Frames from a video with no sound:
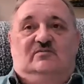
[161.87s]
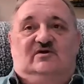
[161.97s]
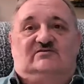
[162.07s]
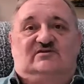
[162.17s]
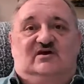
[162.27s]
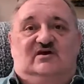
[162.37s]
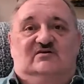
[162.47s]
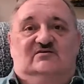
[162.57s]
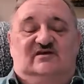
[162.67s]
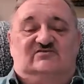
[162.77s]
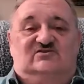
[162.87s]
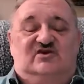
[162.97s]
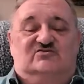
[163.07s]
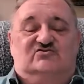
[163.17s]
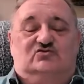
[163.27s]
But that's
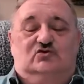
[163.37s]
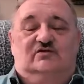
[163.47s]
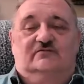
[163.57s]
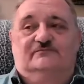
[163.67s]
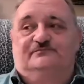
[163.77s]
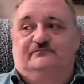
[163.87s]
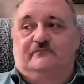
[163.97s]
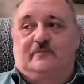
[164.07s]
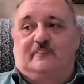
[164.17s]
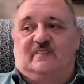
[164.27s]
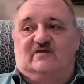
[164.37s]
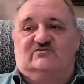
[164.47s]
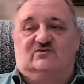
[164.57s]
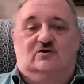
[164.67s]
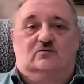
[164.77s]
another story.
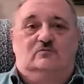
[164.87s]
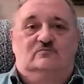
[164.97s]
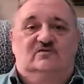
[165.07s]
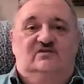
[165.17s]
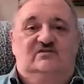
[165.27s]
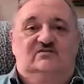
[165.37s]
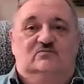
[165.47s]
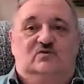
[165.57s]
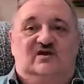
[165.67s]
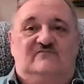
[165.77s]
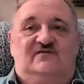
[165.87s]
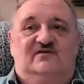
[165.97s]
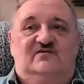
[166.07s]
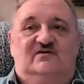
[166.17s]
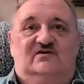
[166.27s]
So, in what I
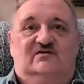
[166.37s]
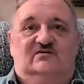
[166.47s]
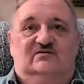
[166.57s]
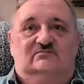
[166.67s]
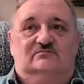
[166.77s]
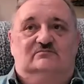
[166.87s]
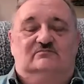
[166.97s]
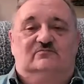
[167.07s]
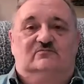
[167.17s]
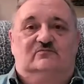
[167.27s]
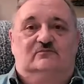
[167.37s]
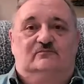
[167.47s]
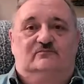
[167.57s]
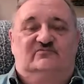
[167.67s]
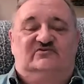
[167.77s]
feel the
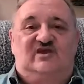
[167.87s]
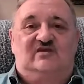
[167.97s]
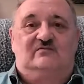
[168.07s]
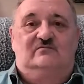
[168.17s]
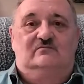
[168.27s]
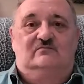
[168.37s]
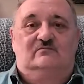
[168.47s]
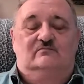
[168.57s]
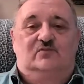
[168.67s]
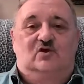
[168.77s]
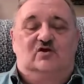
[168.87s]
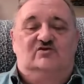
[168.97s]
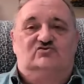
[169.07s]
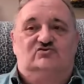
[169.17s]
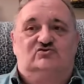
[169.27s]
state party
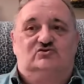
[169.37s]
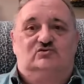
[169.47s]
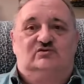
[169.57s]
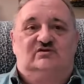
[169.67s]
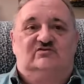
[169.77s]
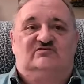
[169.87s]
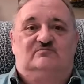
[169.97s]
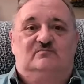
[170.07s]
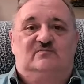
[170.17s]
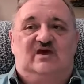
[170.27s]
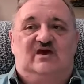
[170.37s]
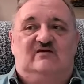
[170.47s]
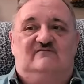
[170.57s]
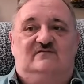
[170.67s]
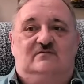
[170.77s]
should do is
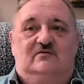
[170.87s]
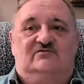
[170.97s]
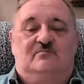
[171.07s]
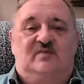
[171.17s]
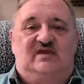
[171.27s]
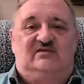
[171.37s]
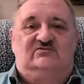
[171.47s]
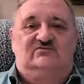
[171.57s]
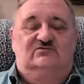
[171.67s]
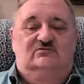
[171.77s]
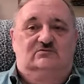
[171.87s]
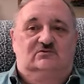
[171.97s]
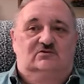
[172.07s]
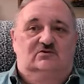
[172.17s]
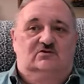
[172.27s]
have debates,
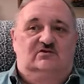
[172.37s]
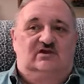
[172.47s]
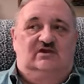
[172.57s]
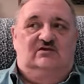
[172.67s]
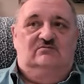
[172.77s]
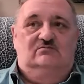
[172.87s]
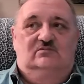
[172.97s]
okay?